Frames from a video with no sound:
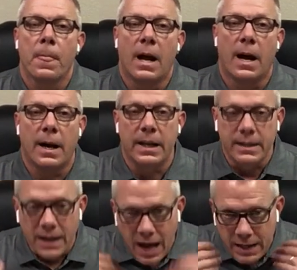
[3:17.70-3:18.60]
uh,
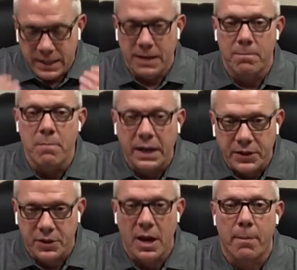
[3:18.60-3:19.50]
and not get
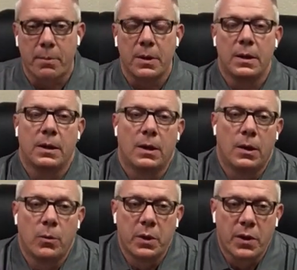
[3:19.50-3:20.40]
mixed up
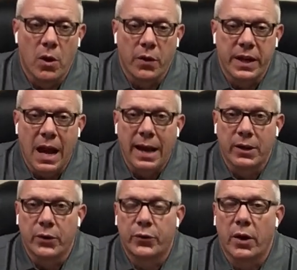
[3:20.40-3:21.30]
with all the
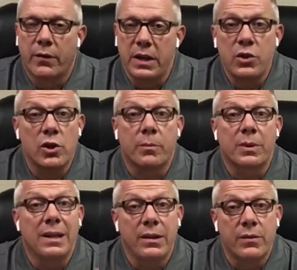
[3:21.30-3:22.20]
idols of Egypt,
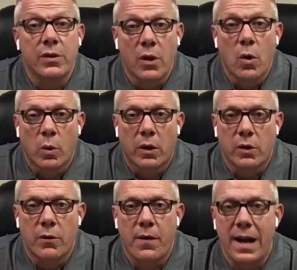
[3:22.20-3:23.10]
even though we're
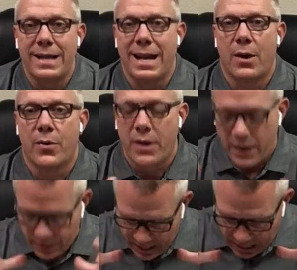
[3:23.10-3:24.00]
going to find out
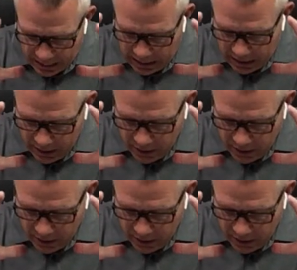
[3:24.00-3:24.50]
that they,